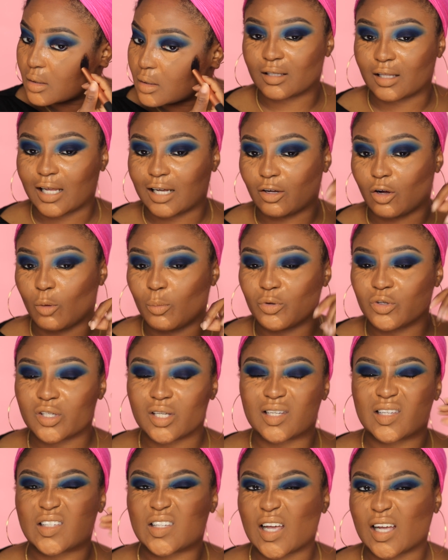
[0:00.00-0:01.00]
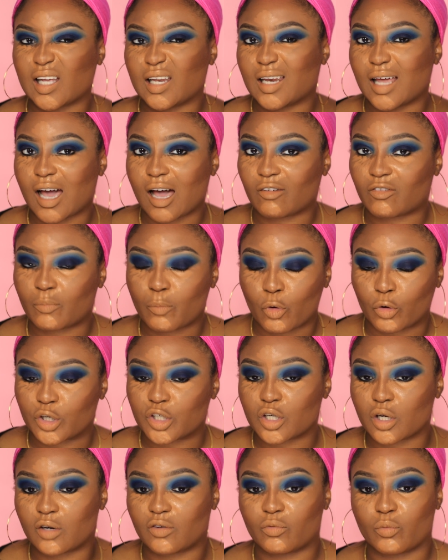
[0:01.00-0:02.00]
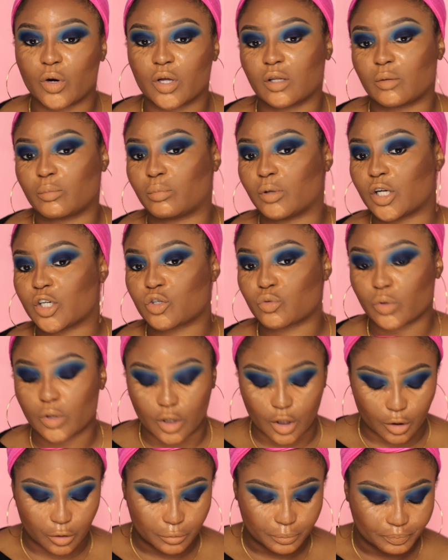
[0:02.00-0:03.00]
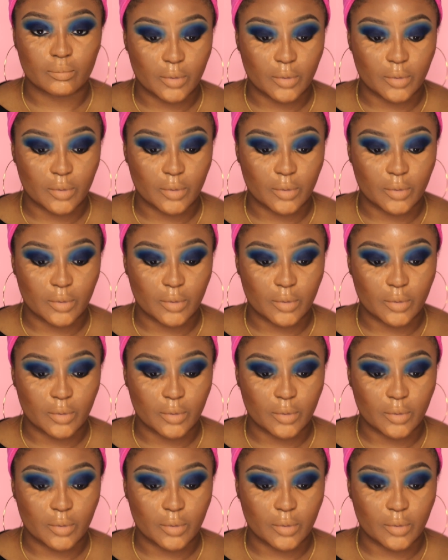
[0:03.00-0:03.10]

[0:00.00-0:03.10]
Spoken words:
Like almost the second half portion of where the blush would go.